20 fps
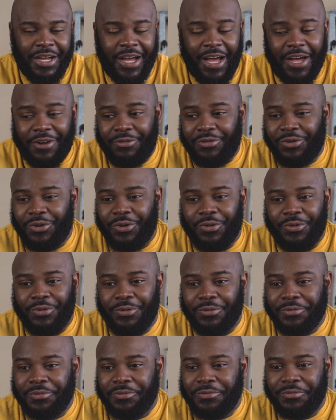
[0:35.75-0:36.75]
I don't
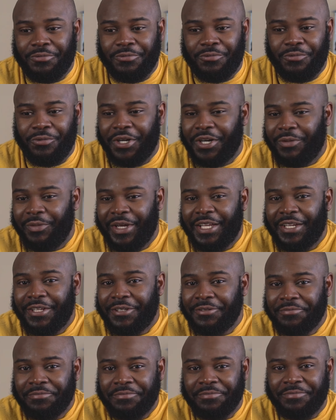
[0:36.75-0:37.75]
know what I'm
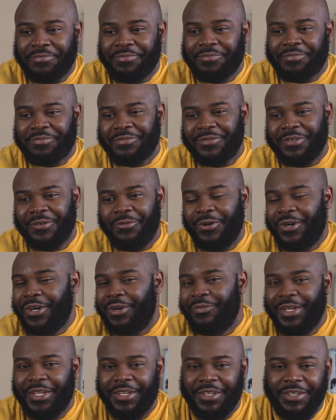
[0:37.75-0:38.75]
eating, where
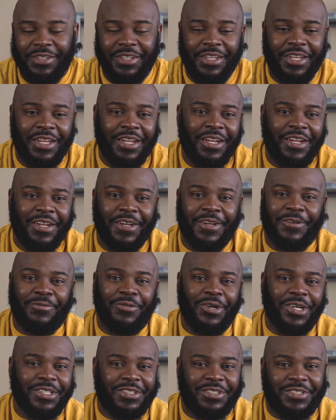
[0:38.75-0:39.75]
I'm eating,
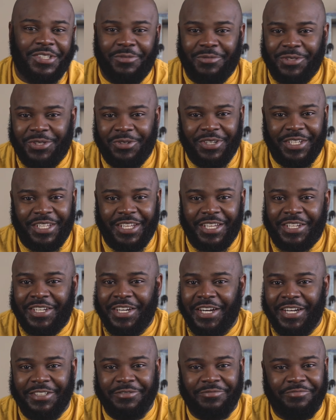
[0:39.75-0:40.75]
but something's going to get
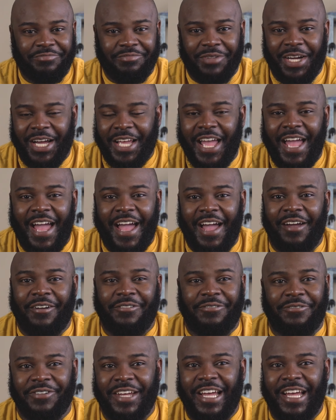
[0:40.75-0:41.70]
cut by half